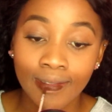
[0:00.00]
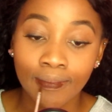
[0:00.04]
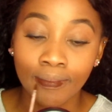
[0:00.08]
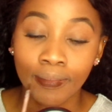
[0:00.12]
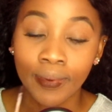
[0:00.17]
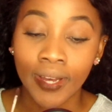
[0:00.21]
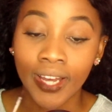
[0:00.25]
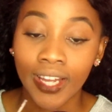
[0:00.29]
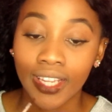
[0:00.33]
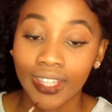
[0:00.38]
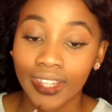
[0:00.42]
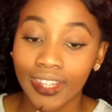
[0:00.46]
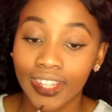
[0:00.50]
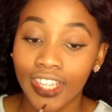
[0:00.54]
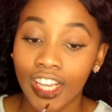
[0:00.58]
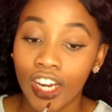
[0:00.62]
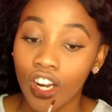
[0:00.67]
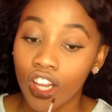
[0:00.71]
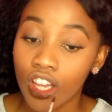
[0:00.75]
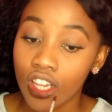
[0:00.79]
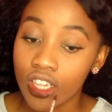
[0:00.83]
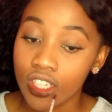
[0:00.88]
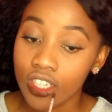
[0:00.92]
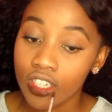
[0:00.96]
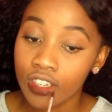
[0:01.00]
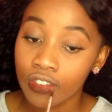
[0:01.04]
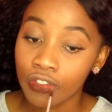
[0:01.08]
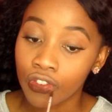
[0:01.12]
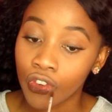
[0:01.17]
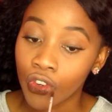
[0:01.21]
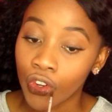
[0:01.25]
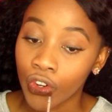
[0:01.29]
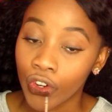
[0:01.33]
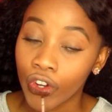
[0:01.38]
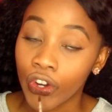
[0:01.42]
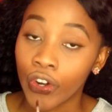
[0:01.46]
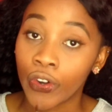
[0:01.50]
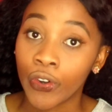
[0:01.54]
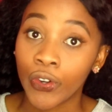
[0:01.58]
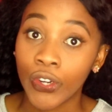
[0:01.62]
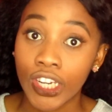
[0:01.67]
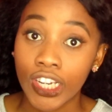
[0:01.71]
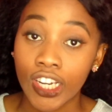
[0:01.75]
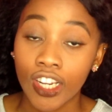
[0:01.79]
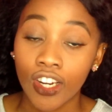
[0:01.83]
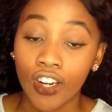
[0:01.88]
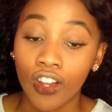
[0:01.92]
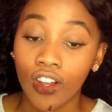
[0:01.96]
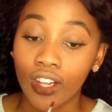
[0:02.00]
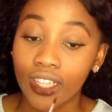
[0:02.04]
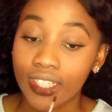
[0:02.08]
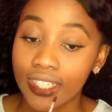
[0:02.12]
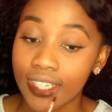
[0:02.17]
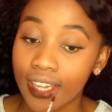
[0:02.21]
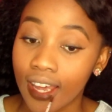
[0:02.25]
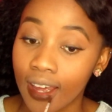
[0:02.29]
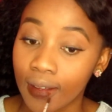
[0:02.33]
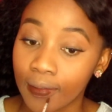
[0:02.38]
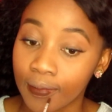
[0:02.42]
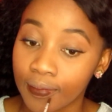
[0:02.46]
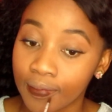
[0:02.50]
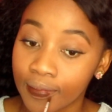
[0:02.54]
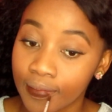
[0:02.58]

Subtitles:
But they last for a really long time.